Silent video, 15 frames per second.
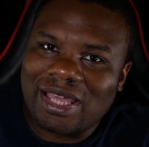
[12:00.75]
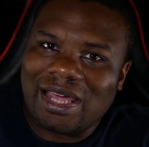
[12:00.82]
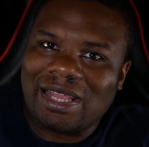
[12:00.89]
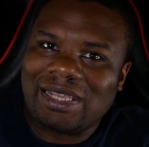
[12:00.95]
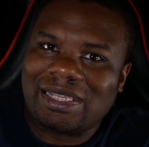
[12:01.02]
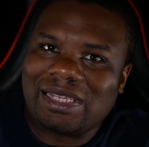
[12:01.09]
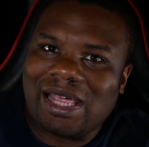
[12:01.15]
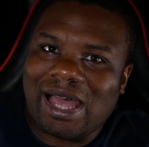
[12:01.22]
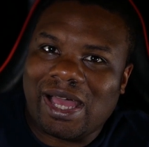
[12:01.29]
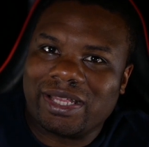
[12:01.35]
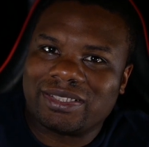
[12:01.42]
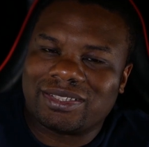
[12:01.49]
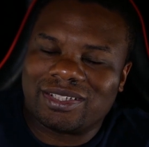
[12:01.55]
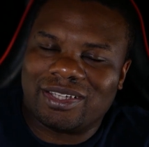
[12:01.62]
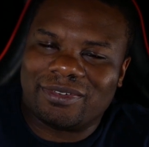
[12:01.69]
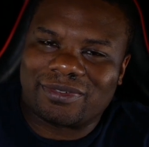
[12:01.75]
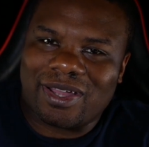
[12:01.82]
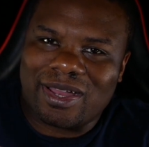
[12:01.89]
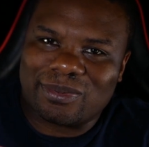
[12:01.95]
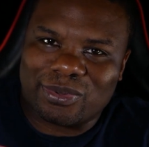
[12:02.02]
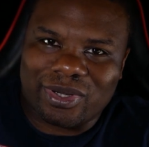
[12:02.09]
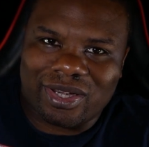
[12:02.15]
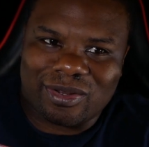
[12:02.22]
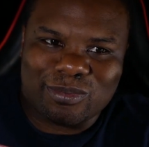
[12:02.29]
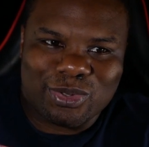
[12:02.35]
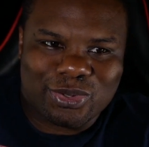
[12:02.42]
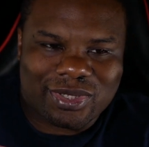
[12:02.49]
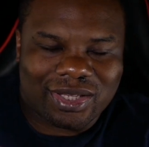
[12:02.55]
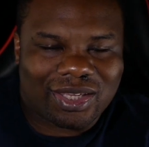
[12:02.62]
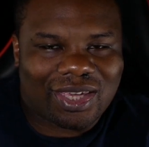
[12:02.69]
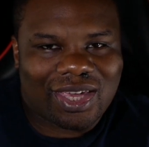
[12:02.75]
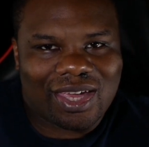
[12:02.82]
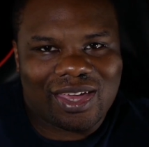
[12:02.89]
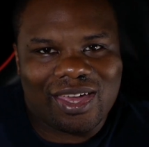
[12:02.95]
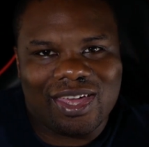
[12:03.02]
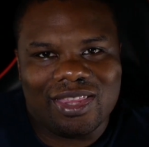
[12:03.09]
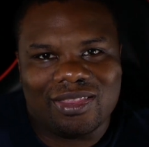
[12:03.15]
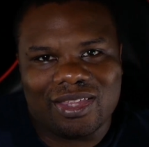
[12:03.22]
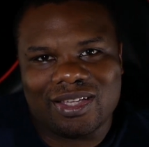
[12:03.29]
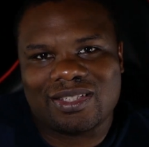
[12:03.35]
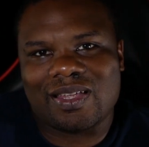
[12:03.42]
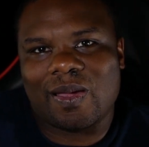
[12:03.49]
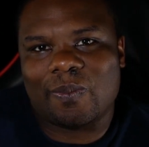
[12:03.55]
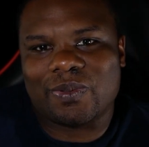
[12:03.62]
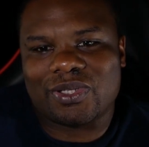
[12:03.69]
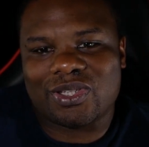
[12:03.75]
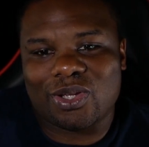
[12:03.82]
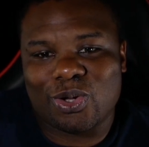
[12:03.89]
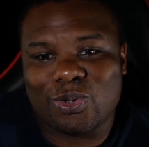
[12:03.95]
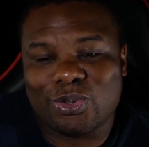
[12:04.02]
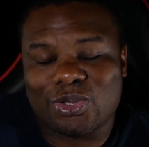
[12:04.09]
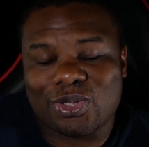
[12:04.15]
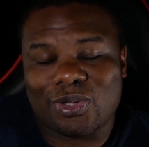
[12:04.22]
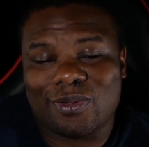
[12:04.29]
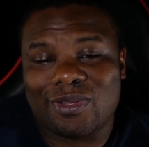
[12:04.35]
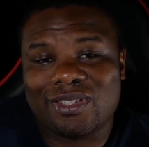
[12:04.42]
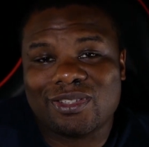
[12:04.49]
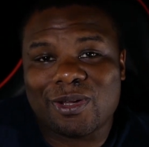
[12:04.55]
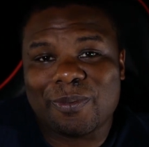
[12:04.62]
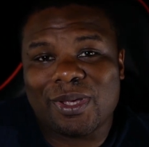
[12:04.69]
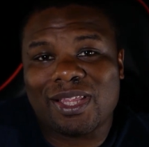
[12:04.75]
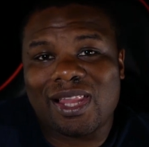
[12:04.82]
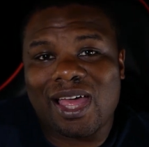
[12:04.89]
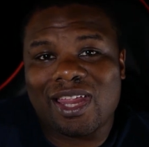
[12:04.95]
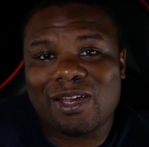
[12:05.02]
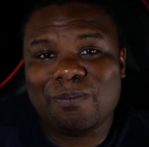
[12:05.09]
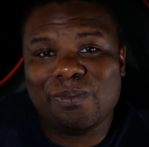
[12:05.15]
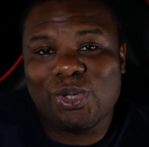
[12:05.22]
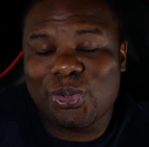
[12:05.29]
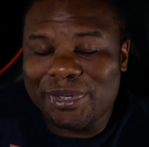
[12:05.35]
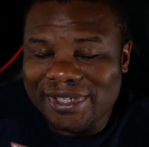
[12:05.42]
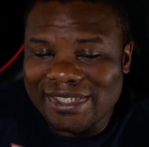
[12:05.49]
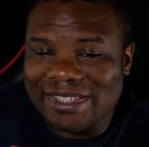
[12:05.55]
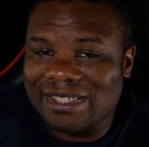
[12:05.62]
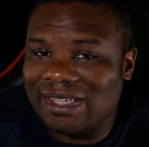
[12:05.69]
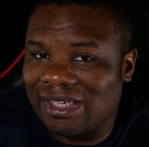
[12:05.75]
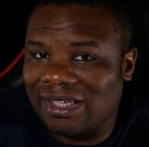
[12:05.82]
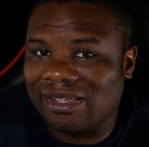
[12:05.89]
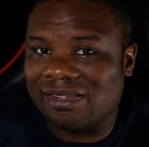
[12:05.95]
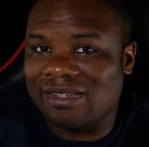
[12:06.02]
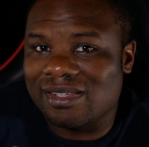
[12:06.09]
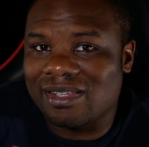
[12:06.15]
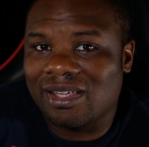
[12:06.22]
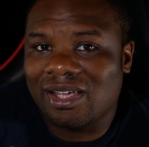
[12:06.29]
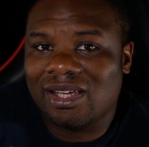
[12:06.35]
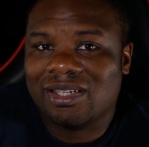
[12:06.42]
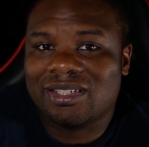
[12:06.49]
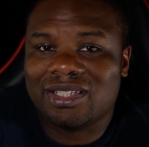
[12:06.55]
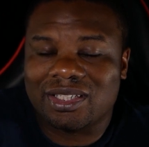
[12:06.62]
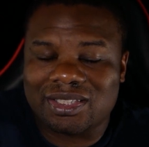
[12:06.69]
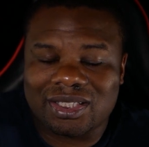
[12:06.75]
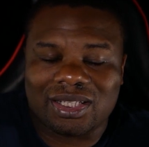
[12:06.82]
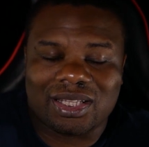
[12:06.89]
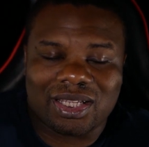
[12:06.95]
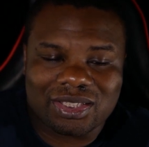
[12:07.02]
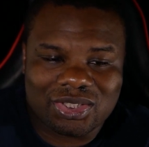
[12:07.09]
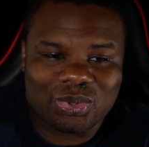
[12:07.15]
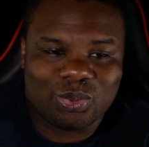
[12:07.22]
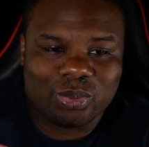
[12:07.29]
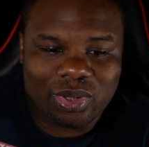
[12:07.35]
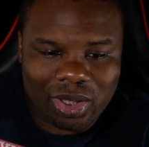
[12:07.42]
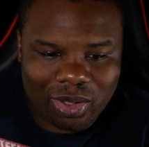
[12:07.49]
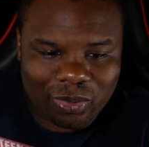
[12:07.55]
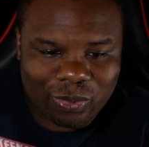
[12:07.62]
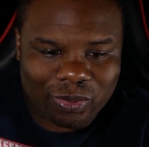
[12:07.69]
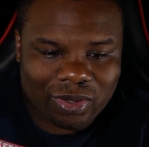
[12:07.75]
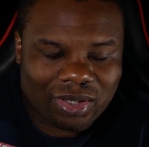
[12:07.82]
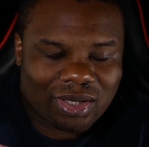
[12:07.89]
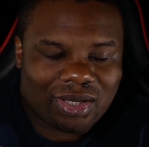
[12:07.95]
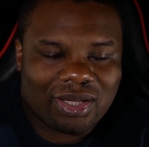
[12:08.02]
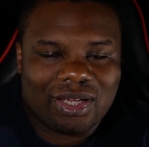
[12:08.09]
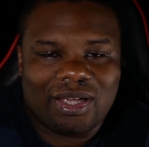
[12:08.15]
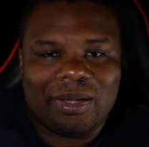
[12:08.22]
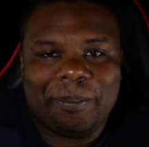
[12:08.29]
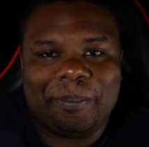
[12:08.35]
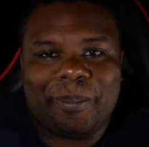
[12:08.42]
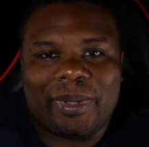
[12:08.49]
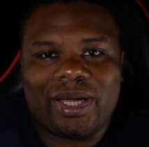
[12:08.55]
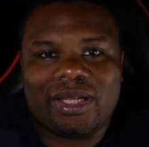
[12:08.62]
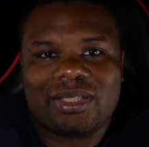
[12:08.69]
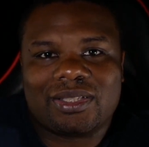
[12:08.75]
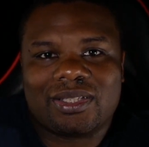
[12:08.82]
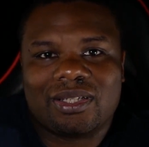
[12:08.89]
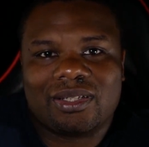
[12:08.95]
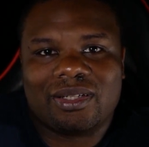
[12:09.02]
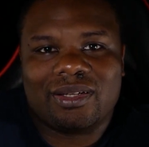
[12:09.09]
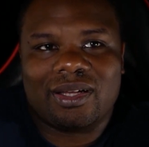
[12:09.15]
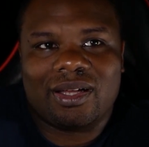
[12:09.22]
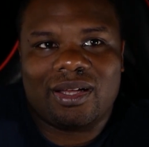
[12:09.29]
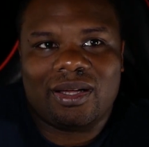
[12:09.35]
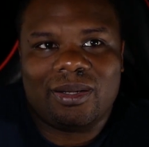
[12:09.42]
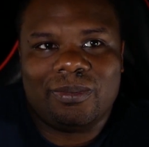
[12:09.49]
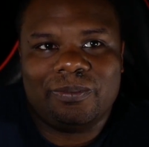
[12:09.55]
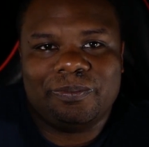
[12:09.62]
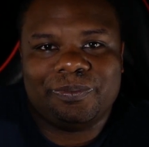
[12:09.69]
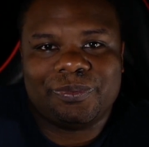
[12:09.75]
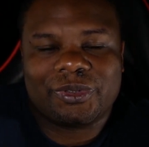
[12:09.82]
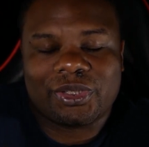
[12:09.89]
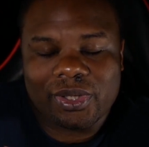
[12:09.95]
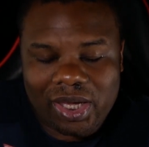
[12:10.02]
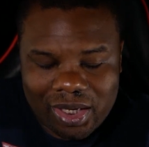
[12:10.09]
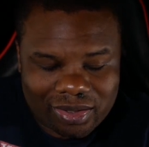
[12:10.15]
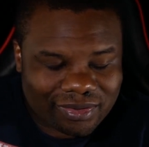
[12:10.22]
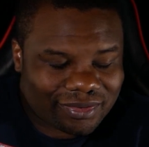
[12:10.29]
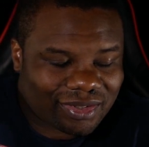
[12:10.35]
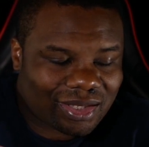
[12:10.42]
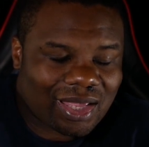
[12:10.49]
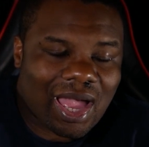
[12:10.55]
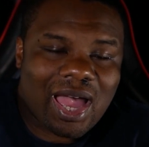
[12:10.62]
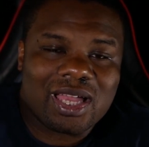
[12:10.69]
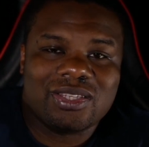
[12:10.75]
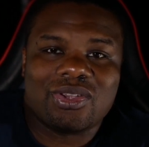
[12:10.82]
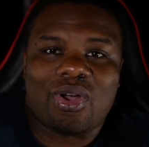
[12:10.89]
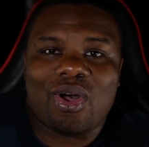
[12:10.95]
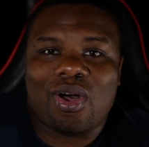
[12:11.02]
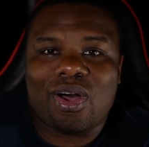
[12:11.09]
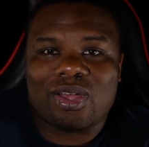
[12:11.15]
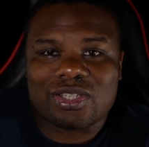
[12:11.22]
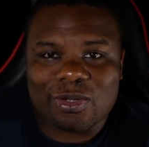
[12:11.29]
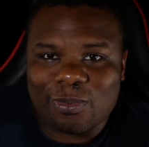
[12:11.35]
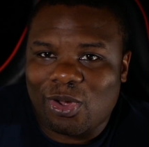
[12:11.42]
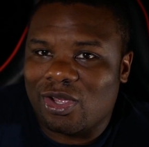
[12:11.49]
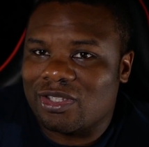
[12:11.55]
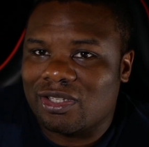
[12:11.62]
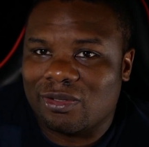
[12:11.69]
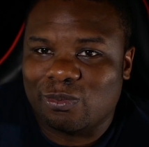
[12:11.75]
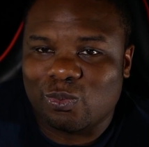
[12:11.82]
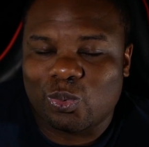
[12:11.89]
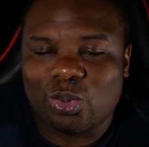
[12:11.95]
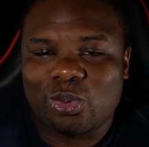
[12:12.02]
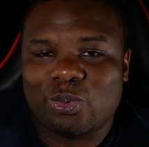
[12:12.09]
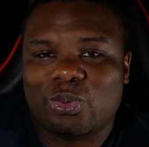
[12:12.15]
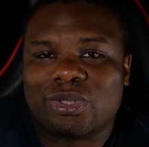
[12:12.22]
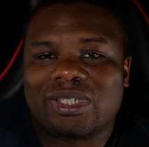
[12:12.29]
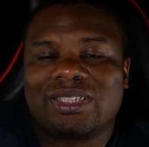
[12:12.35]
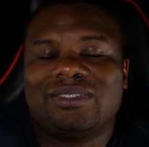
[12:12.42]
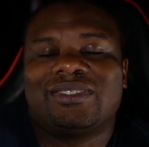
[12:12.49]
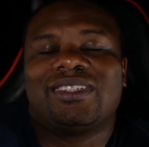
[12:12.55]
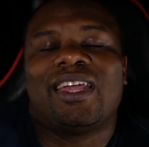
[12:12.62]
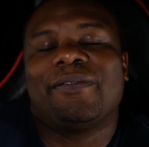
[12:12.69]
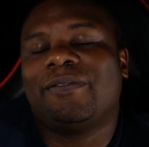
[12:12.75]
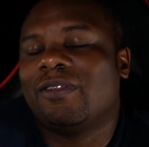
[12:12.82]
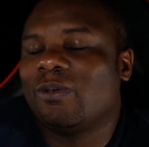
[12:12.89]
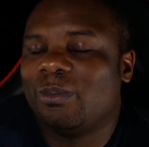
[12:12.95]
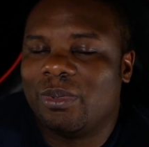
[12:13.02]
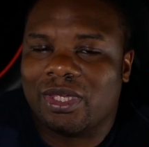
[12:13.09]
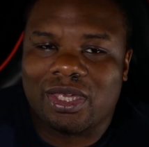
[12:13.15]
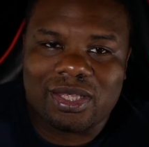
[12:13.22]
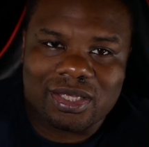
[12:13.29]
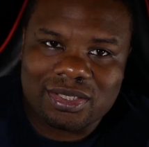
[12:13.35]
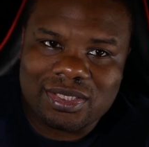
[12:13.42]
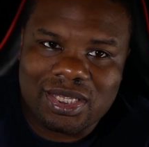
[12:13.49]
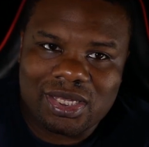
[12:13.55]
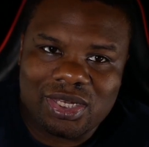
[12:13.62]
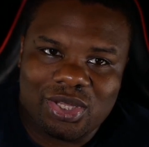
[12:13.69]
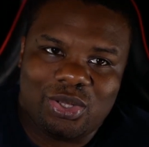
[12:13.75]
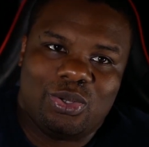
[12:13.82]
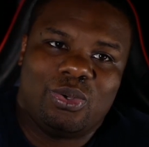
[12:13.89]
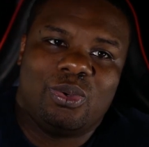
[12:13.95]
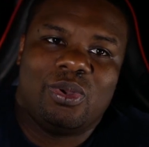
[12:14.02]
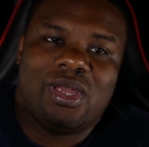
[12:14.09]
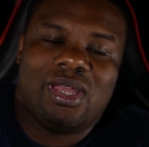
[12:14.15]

a lot of copyrighted music in this episode, so there's gonna be a lot of muted scenes, just to let you know. But so yeah, guys, awesome. We'll definitely we can continue